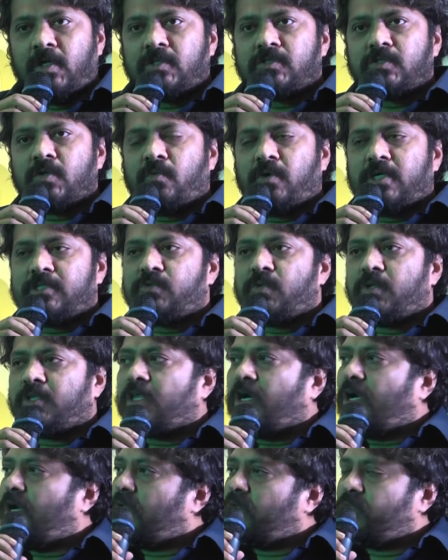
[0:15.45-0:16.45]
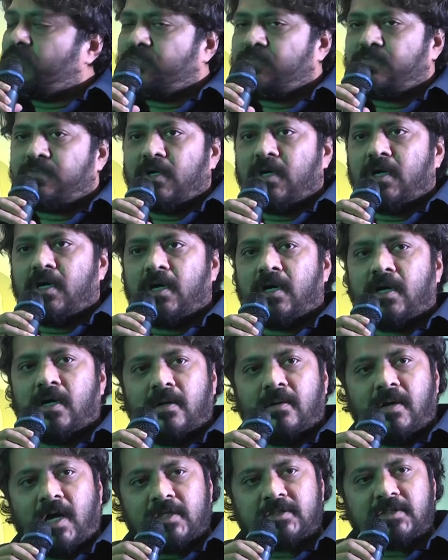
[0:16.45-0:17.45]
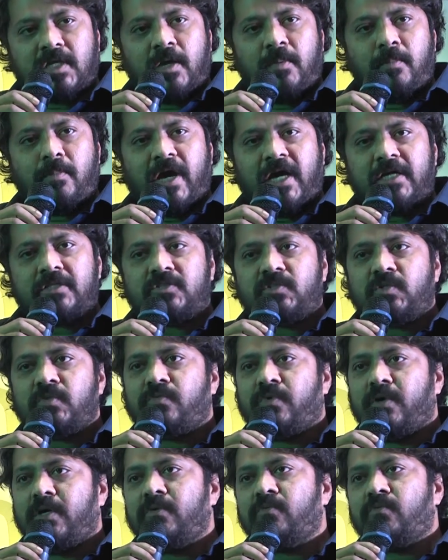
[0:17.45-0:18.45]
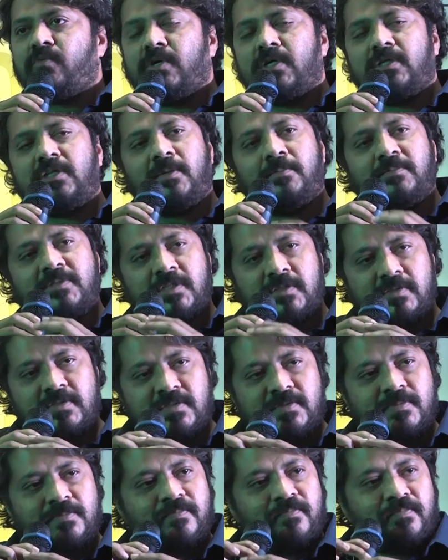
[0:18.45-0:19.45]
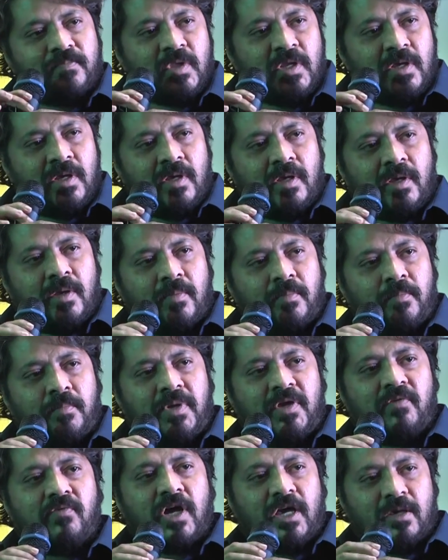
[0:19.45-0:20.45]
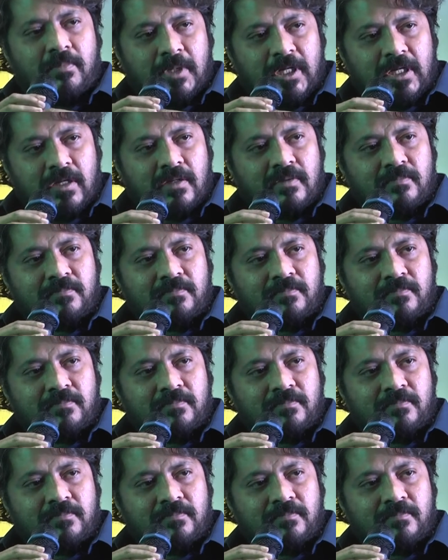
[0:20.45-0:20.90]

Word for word: So once we thought of uh, asking banks to fend for themselves, be viable,